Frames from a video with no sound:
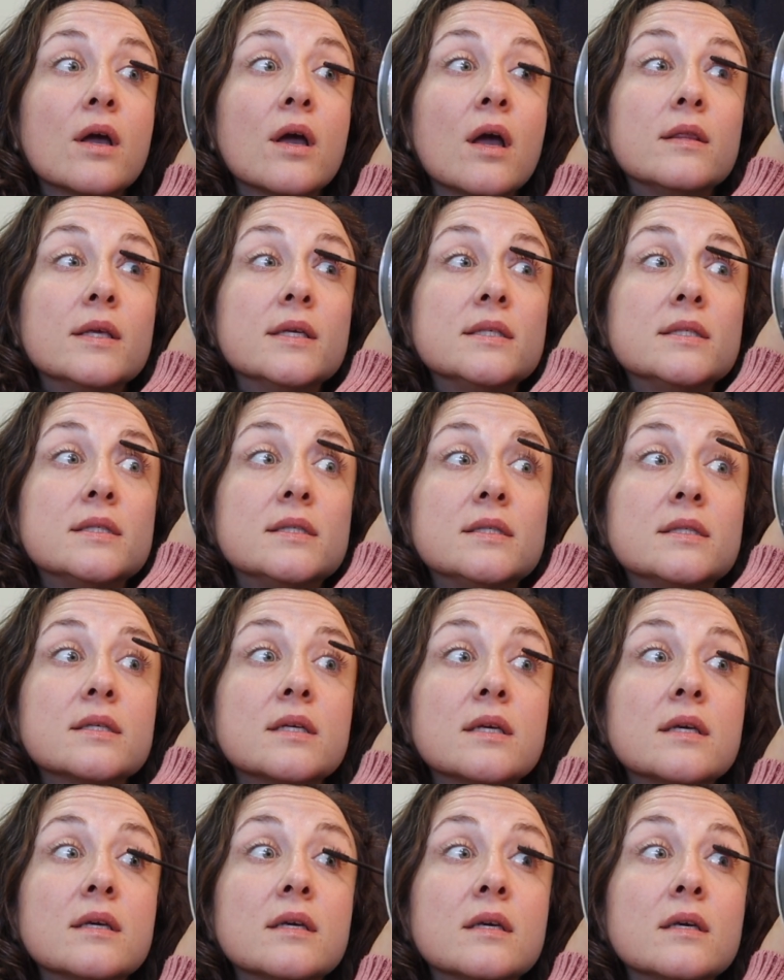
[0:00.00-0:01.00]
This
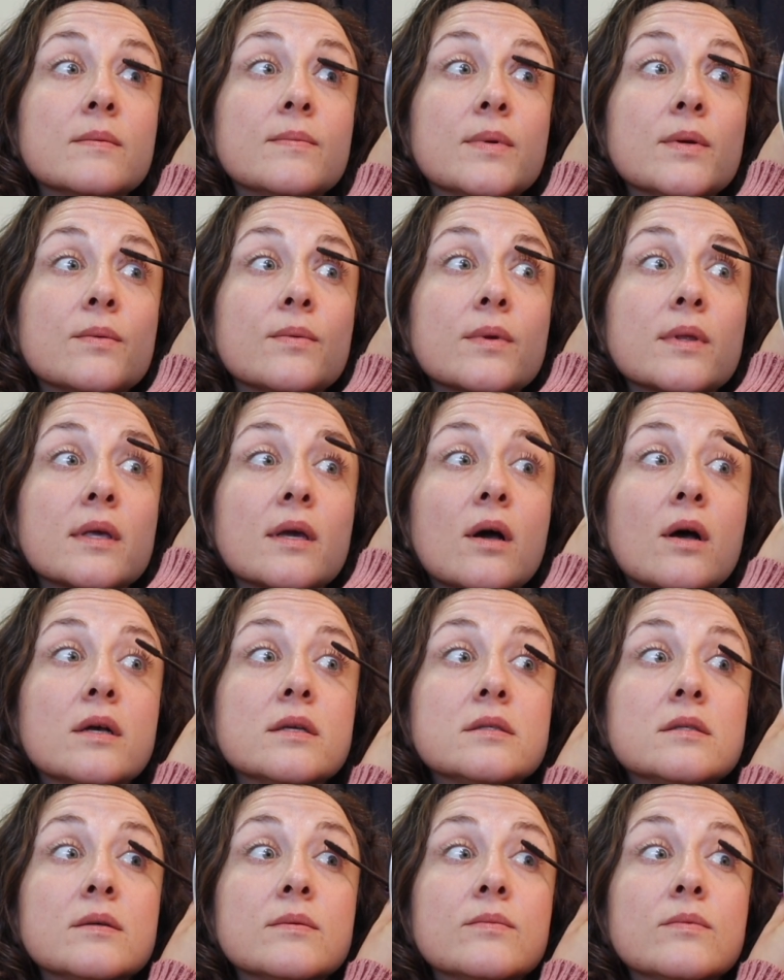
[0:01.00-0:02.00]
could be really
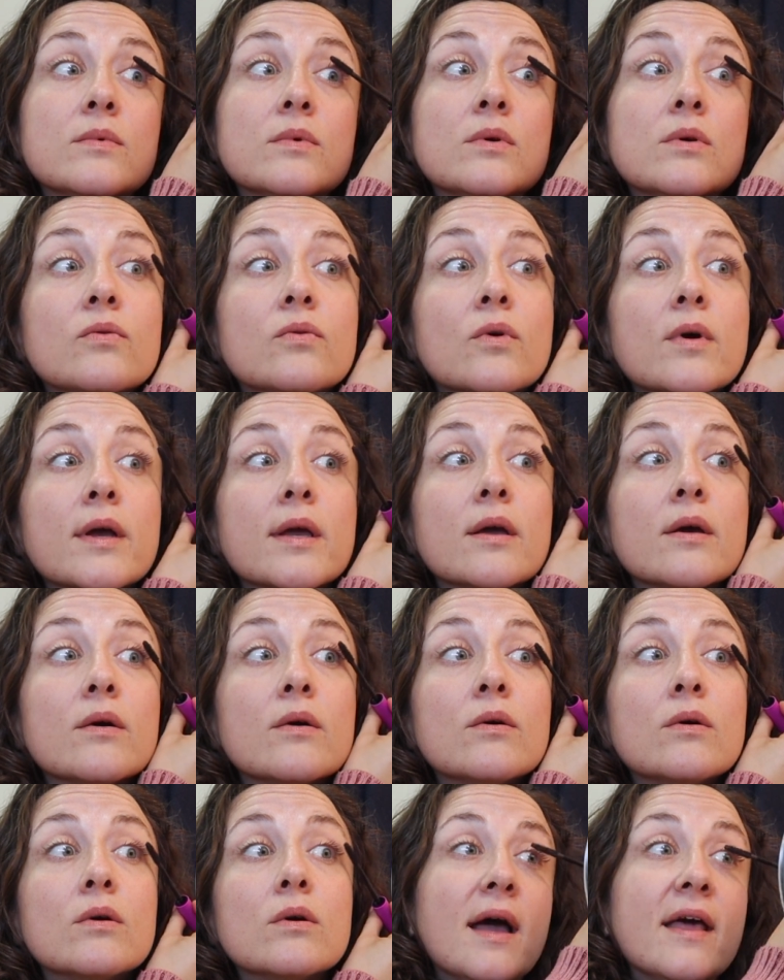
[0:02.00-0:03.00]
awesome for
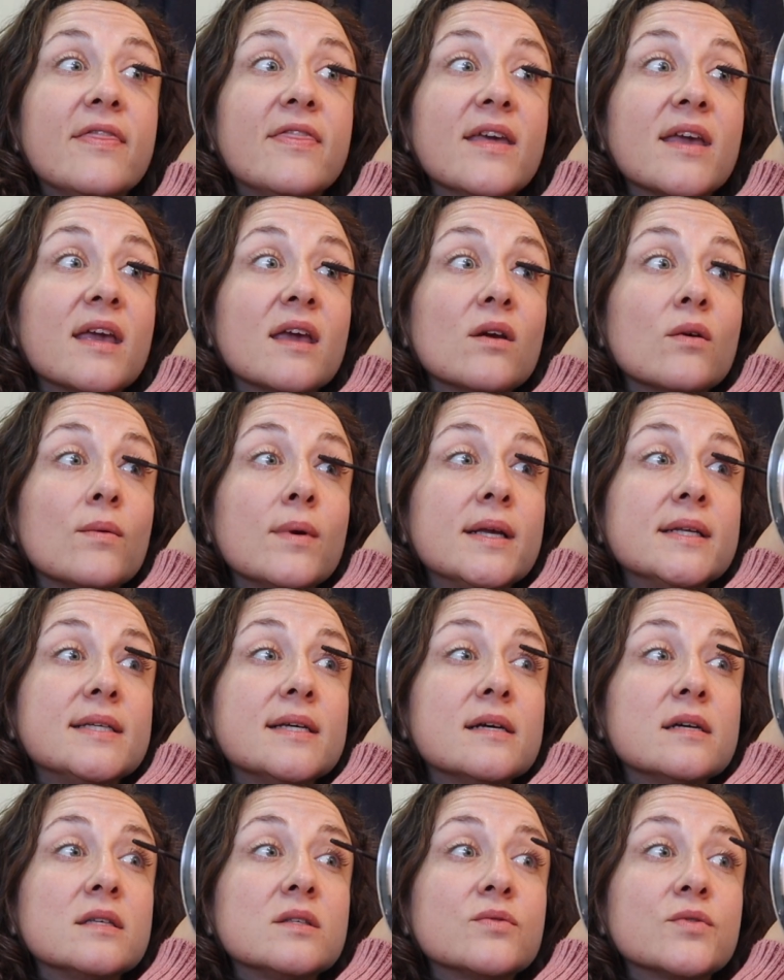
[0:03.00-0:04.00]
you. I think it
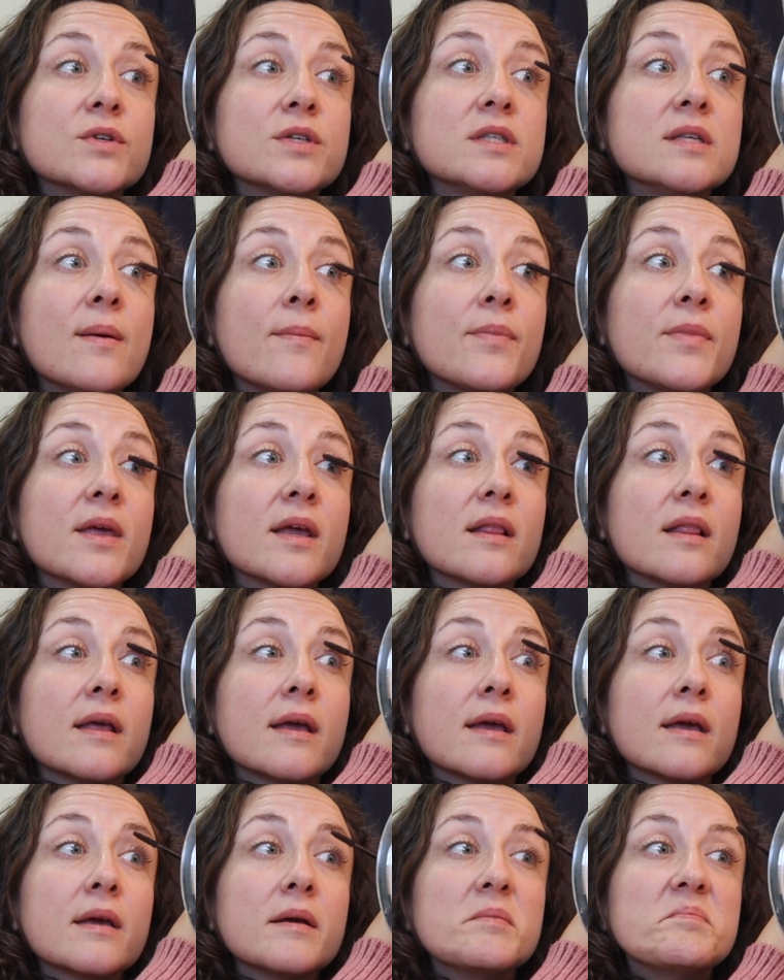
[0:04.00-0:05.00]
retails for something
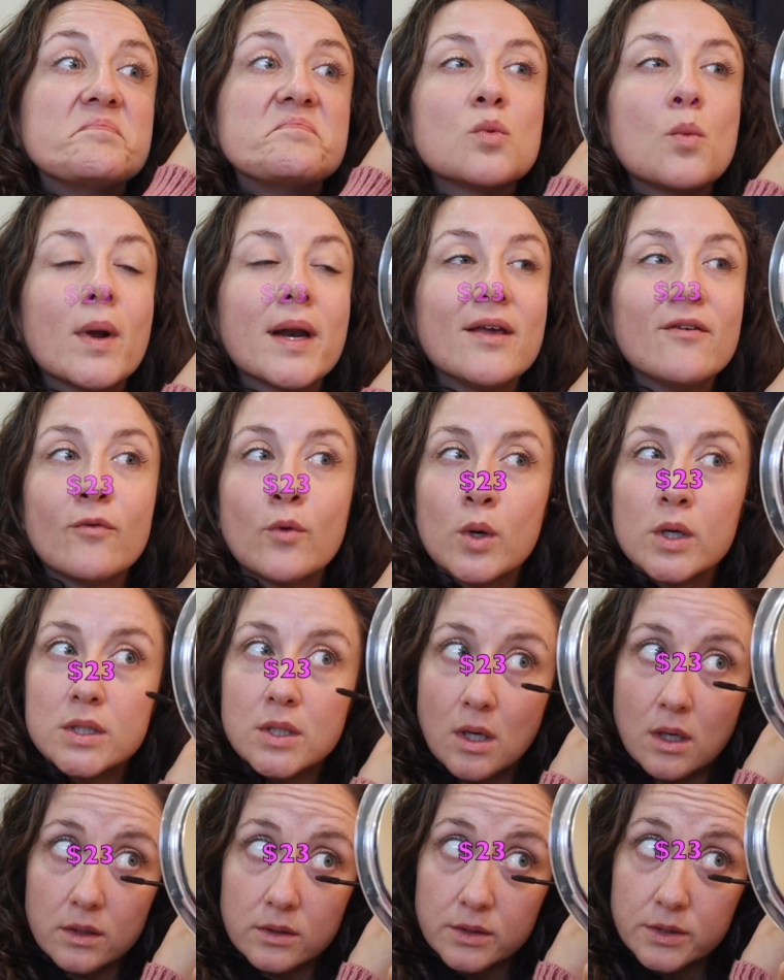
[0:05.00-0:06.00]
like
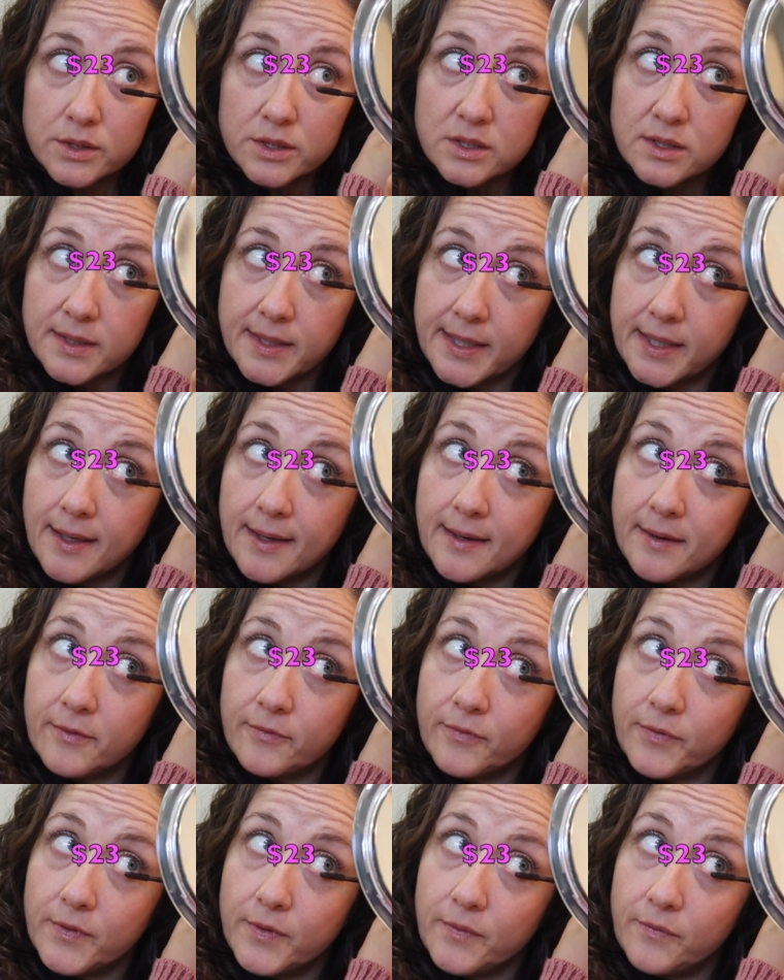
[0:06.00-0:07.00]
$24 and I got
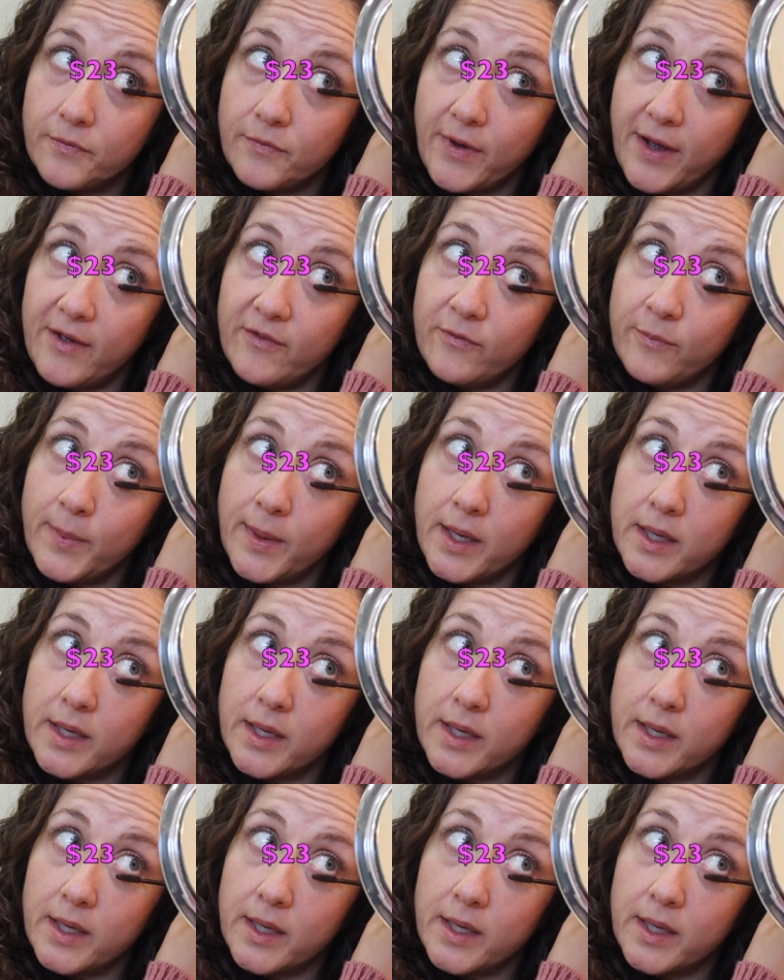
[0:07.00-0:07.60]
it for five